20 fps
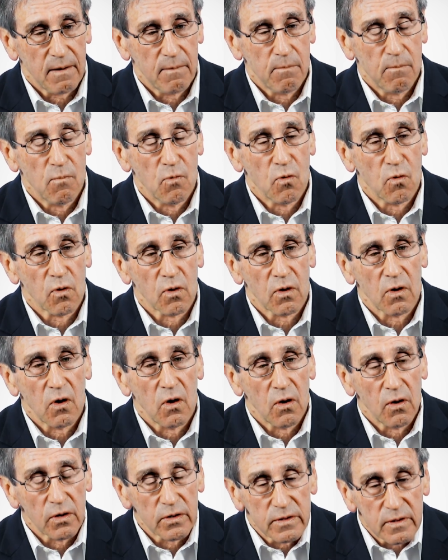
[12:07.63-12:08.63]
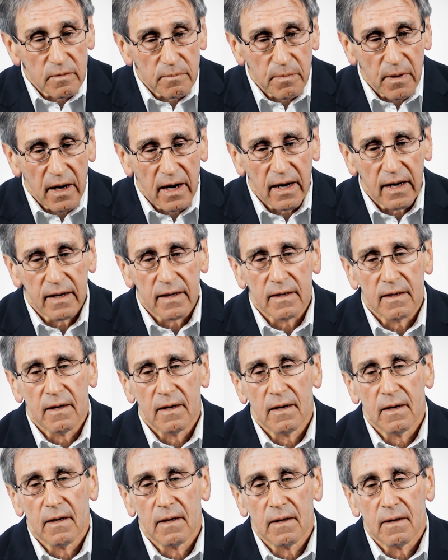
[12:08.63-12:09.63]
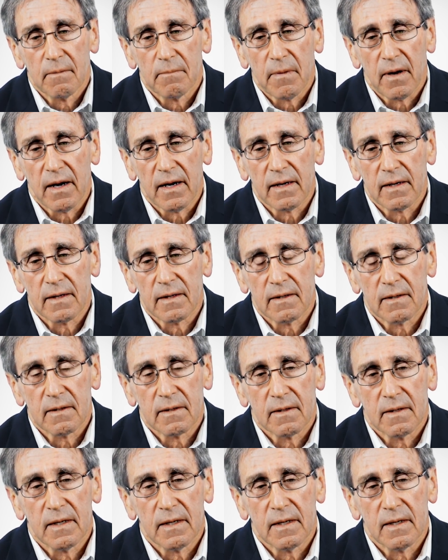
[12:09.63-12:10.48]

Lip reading: I'm more haunted by my